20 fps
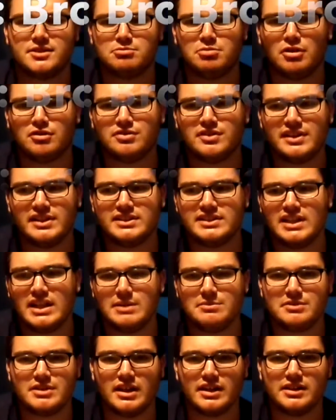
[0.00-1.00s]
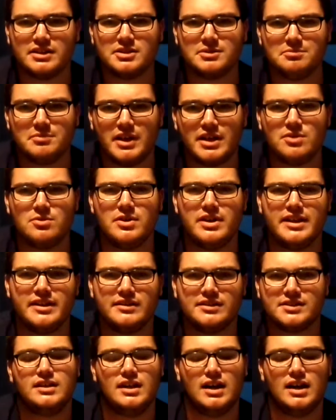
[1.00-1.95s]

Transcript: Both of these teams getting some big wins.